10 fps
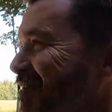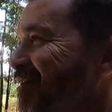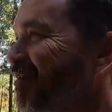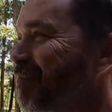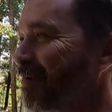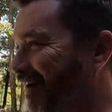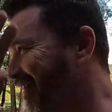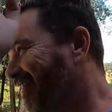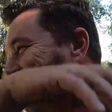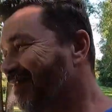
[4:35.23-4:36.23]
might want to
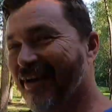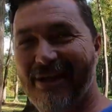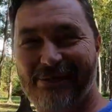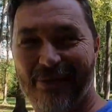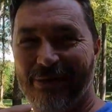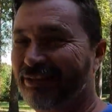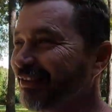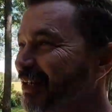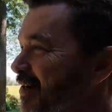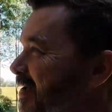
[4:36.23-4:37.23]
pause, fast forward
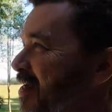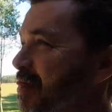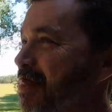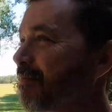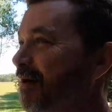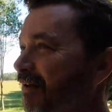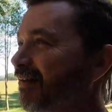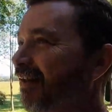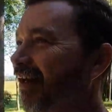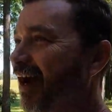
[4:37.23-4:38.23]
through here. But
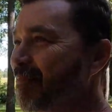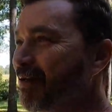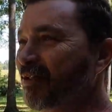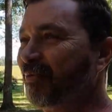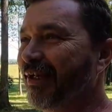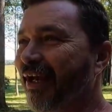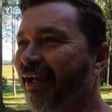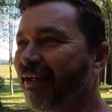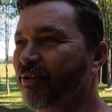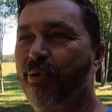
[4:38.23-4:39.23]
I bet you we
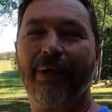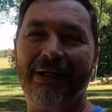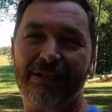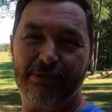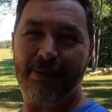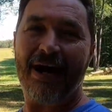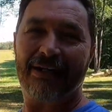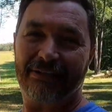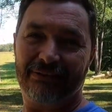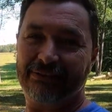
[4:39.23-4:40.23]
had 20
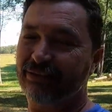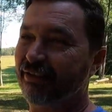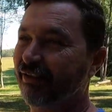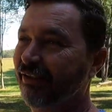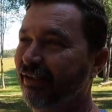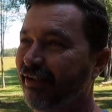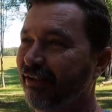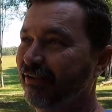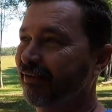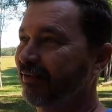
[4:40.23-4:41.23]
spiders.
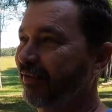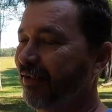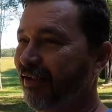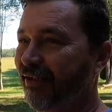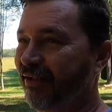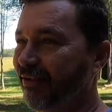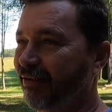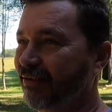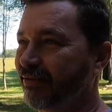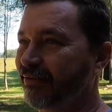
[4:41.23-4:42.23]
Uh,
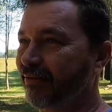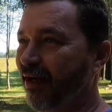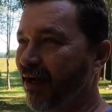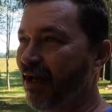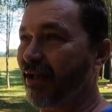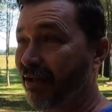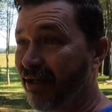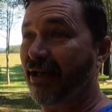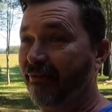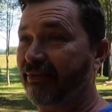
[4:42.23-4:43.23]
at
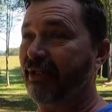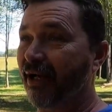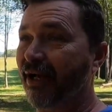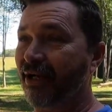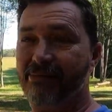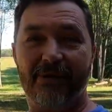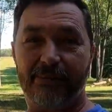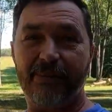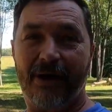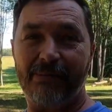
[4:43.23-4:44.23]
any given time, there
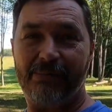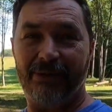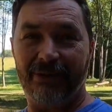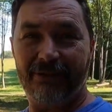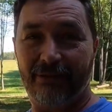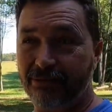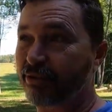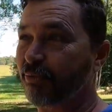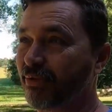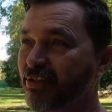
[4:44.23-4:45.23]
was probably close
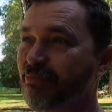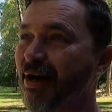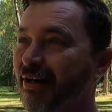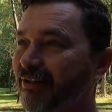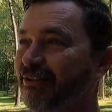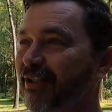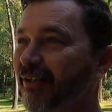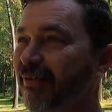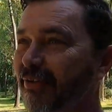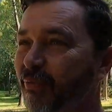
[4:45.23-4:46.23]
to 20 spiders
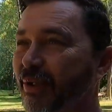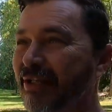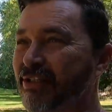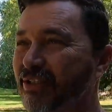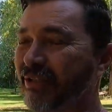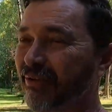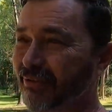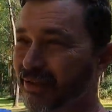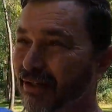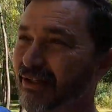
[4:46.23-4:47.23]
on the
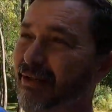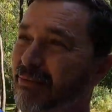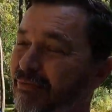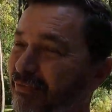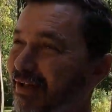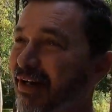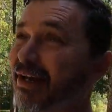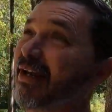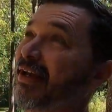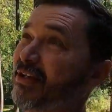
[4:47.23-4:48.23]
windshield, crawling up the
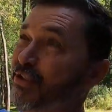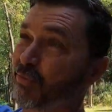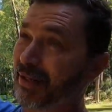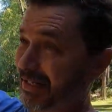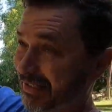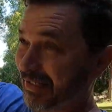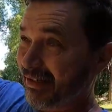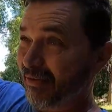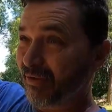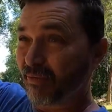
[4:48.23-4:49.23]
front, swinging
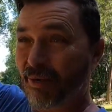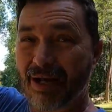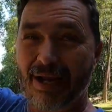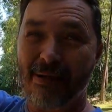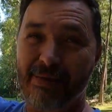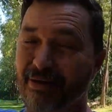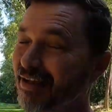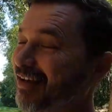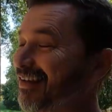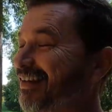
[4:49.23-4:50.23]
in on their web, and